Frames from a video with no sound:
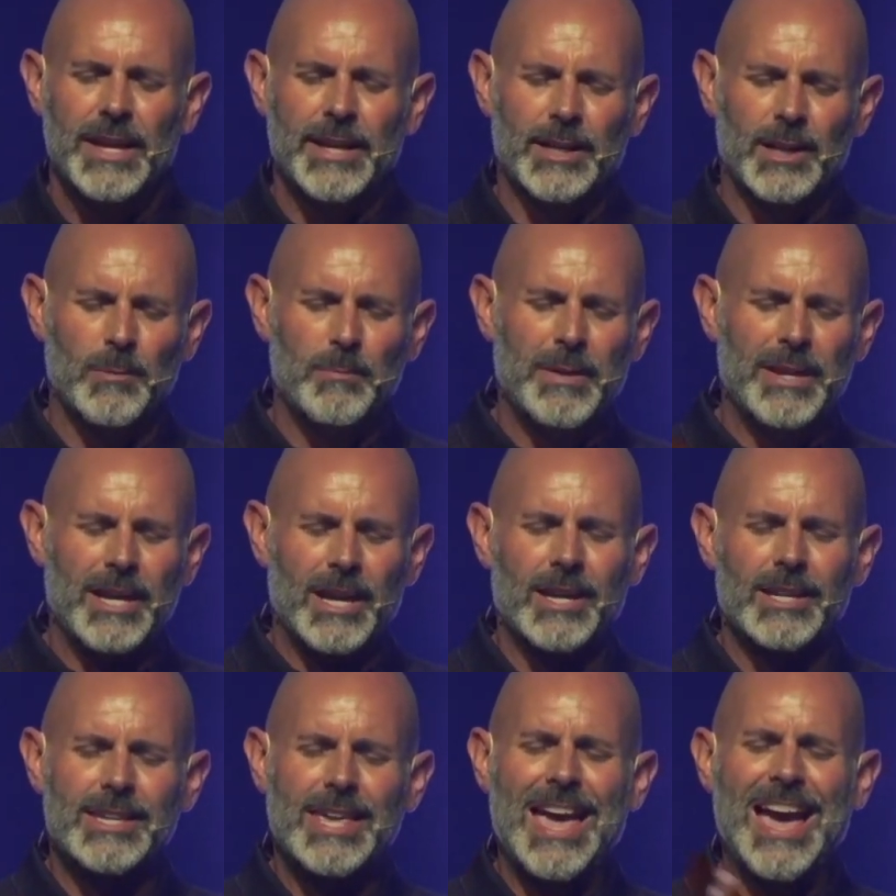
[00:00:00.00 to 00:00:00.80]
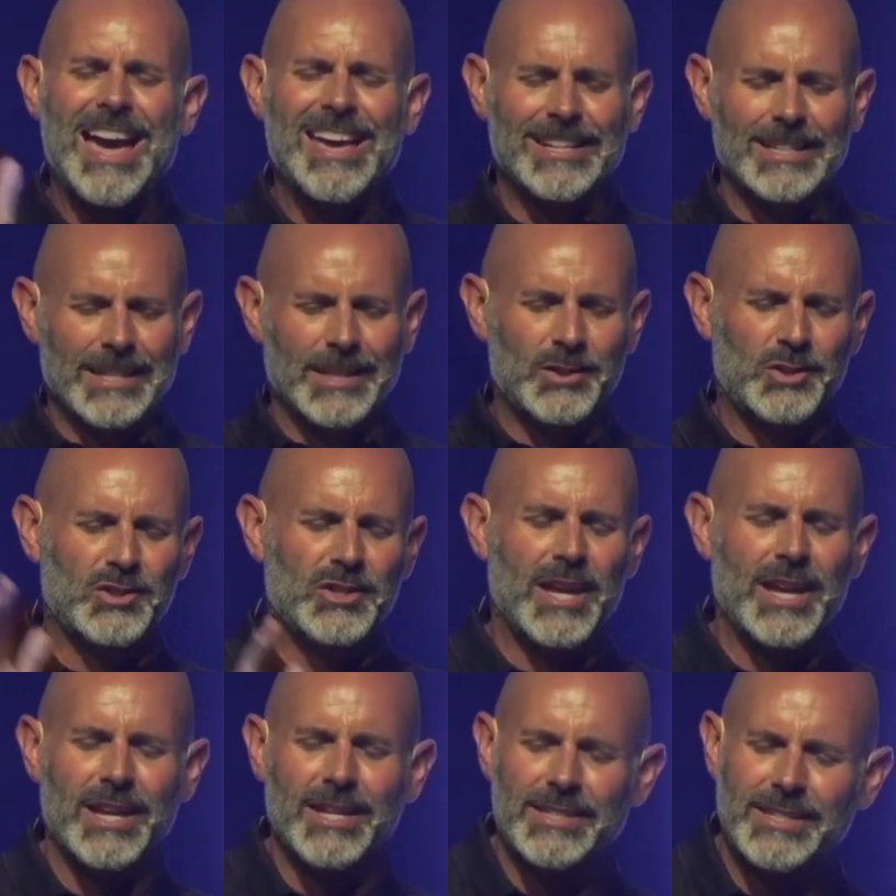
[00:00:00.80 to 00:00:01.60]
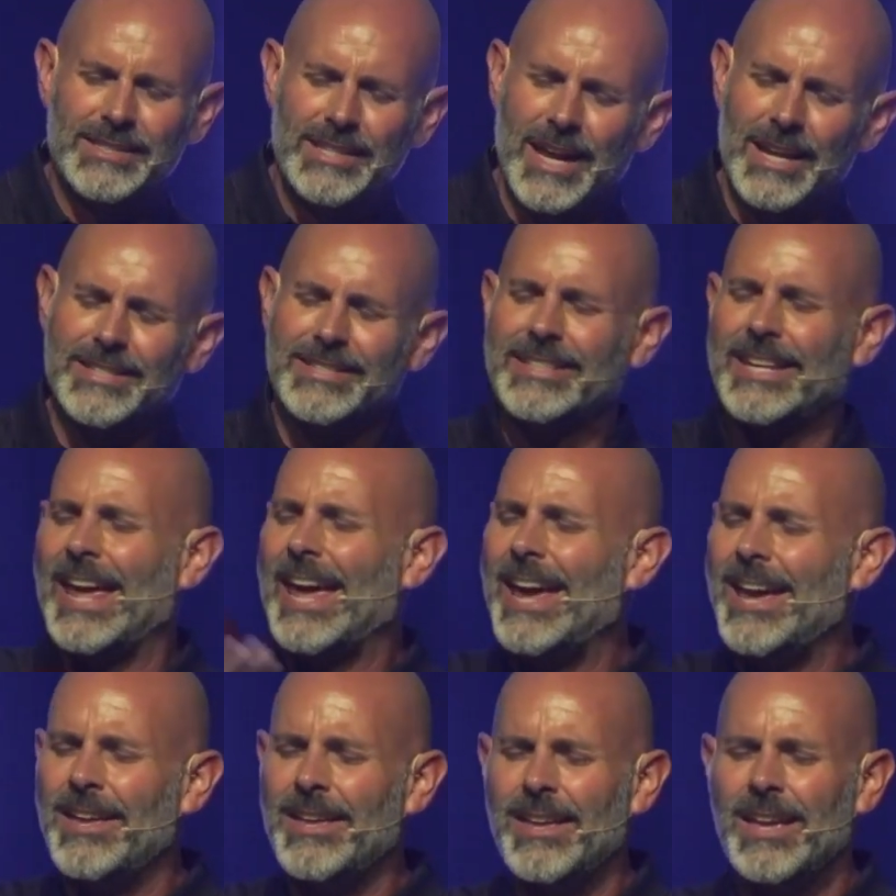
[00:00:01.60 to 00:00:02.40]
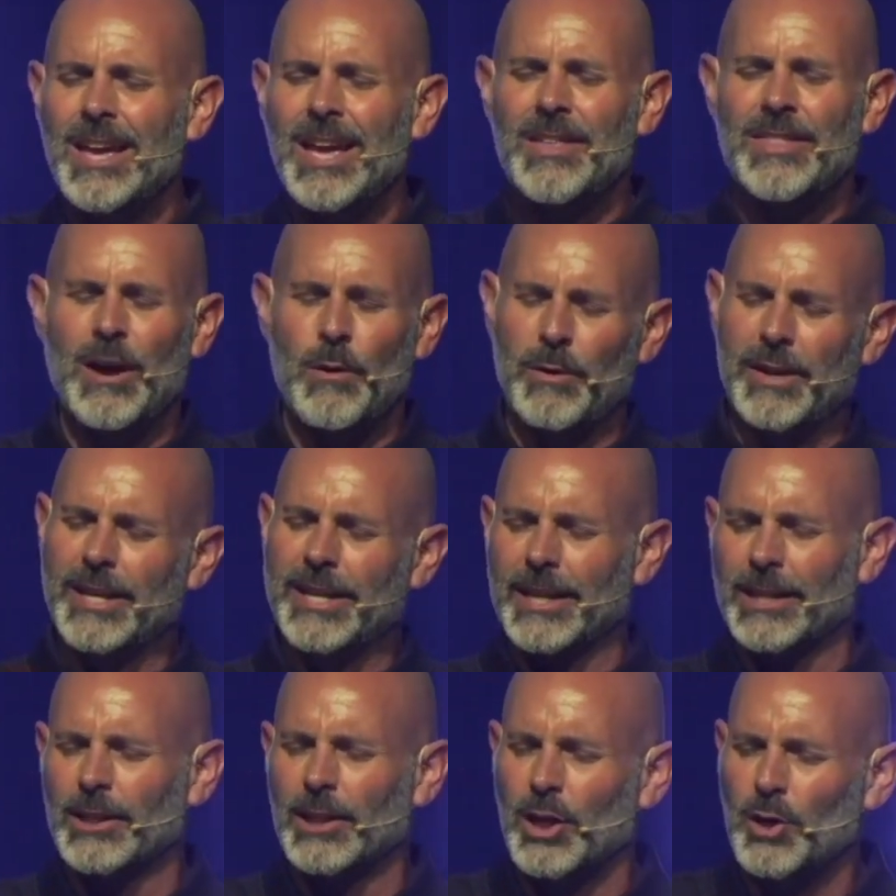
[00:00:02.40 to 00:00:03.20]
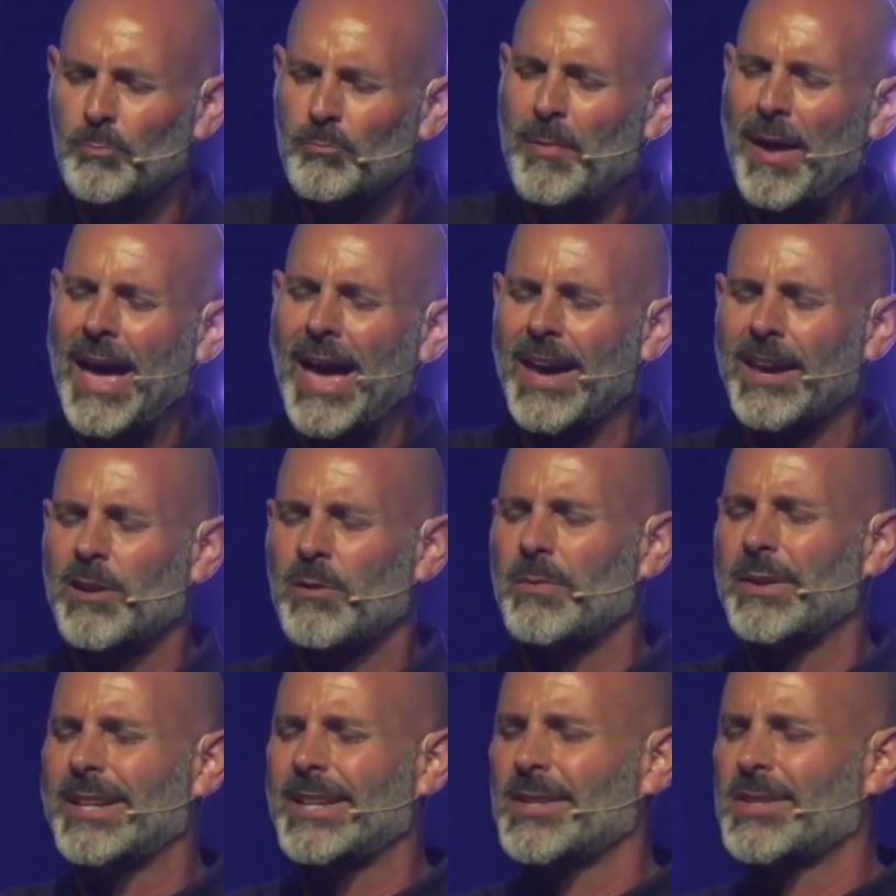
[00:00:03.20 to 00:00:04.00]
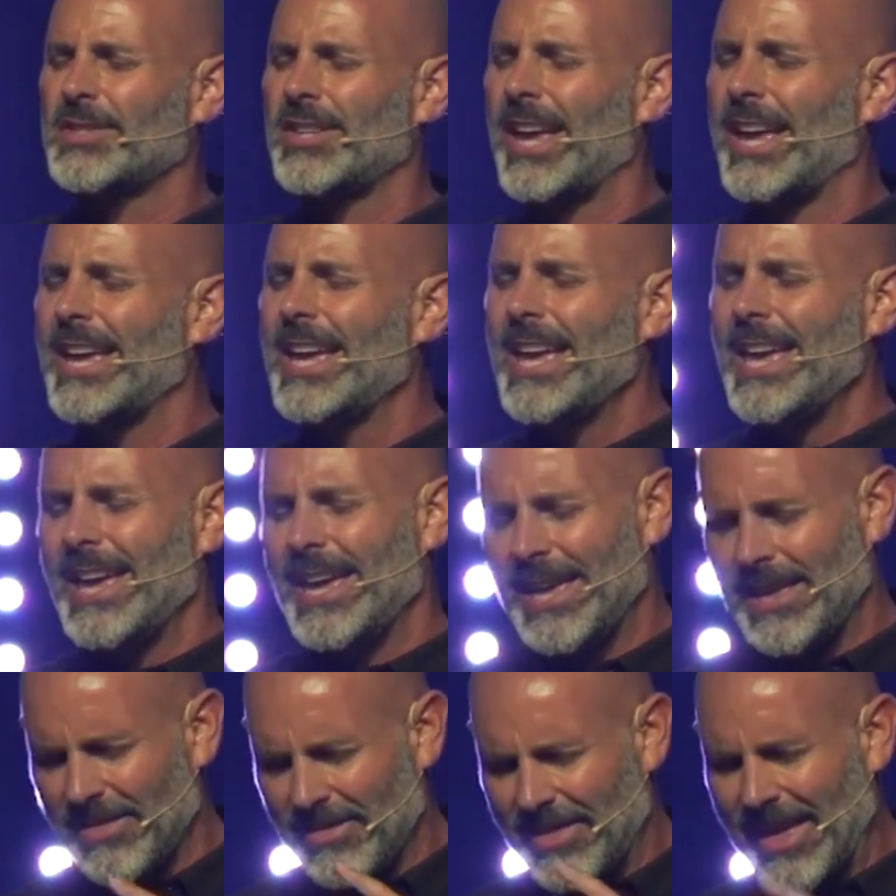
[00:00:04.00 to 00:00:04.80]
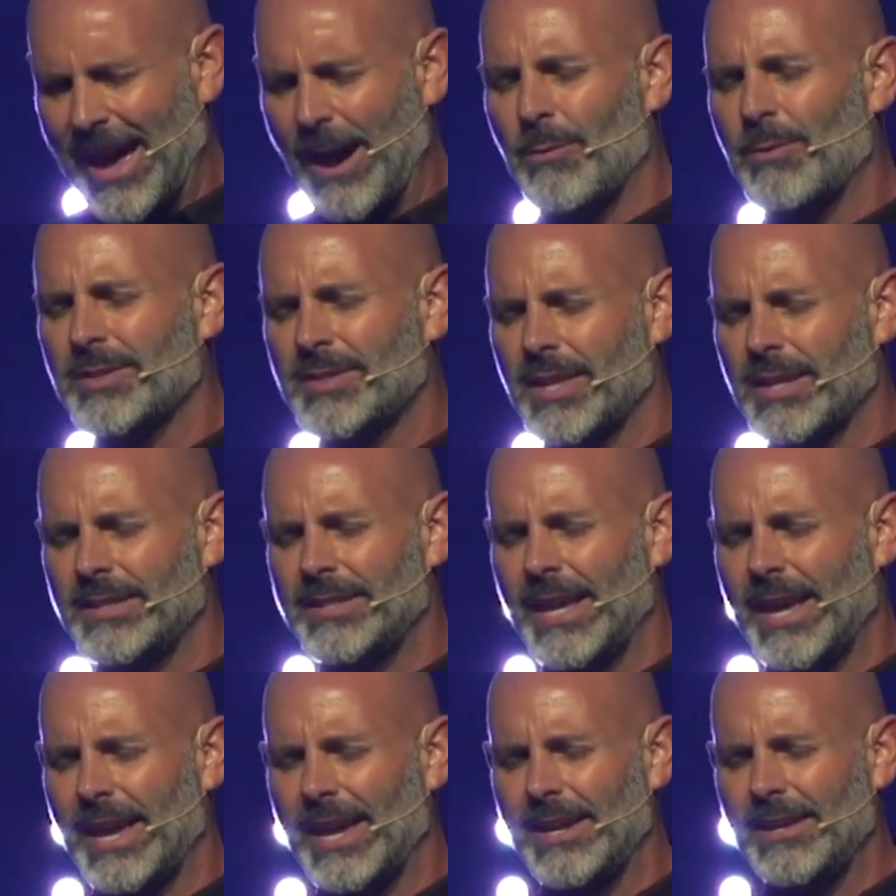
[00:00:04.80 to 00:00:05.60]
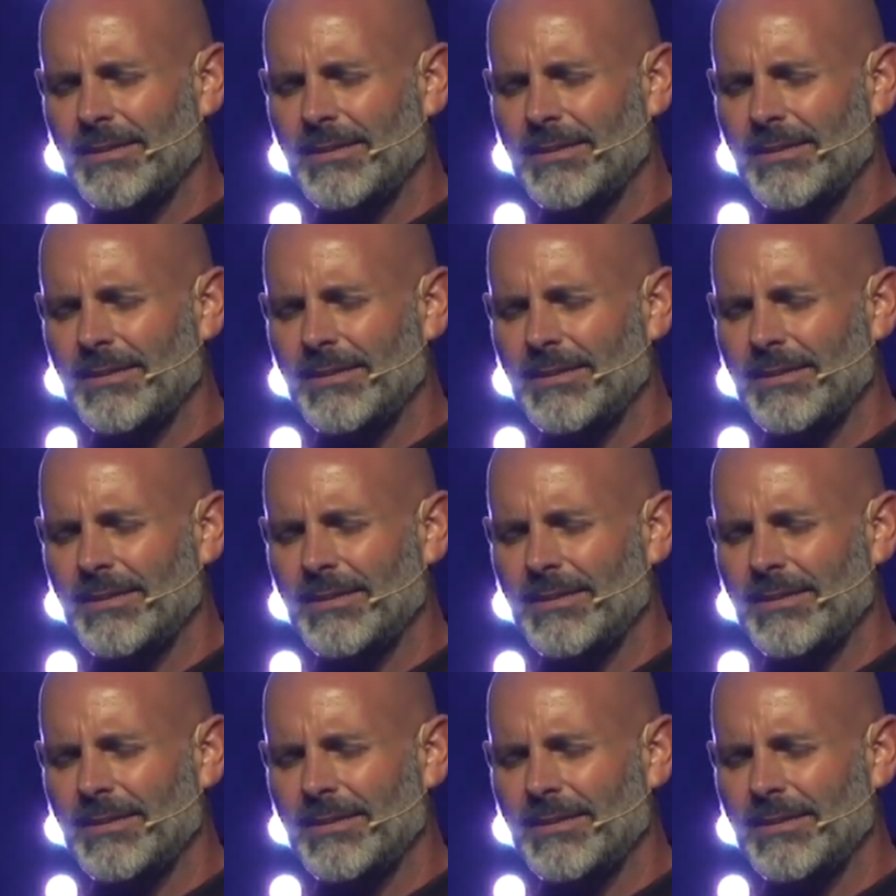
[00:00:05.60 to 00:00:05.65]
It'll be a catalyst day, a, a, day that we can look back and we can say, and that was the day